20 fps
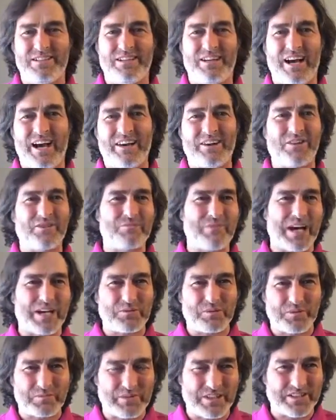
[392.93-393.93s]
I don't mind
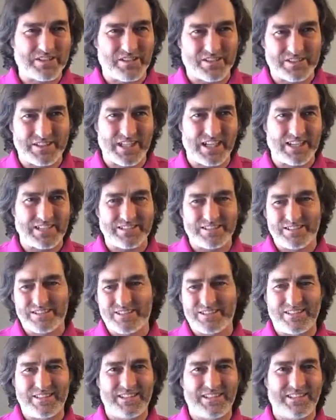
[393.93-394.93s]
what my dog does.
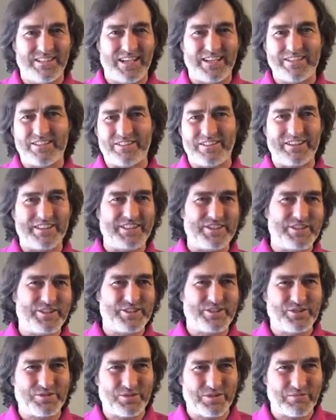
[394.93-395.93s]
I don't he's
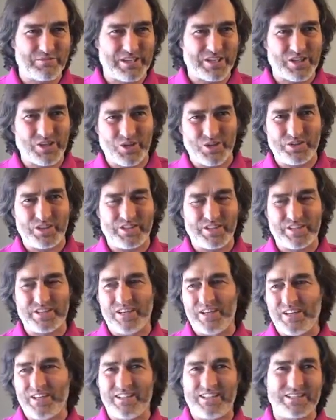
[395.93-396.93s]
chew on my corner,
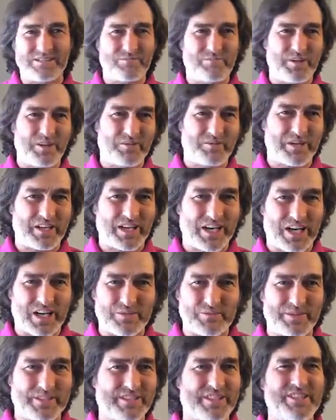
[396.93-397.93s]
he doesn't pee on my
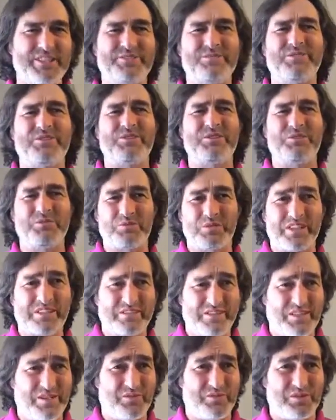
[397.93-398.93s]
carpet, he's free to do whatever
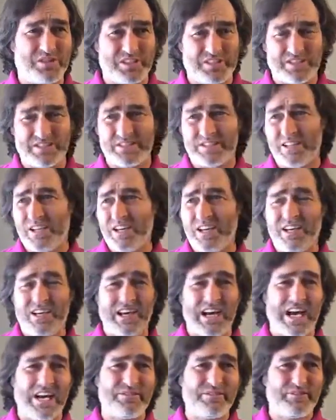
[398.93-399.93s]
he wants.
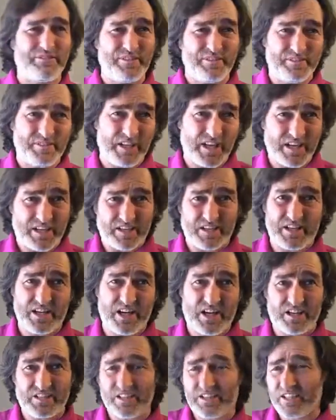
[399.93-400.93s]
I have a 50-acre
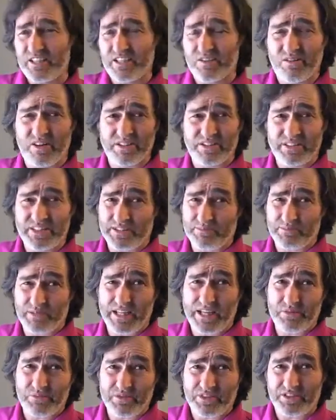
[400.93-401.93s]
yard, he can go outside
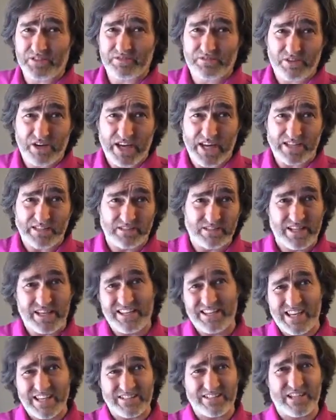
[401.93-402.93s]
playing with his friends. He
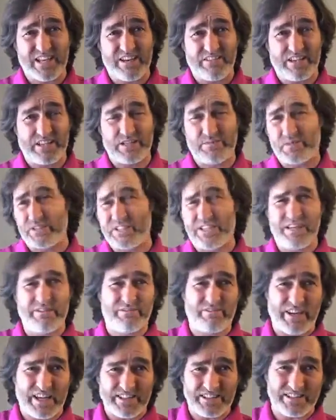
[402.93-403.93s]
doesn't have any, but he'll
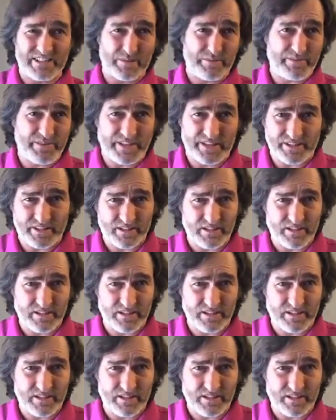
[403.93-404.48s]
find something,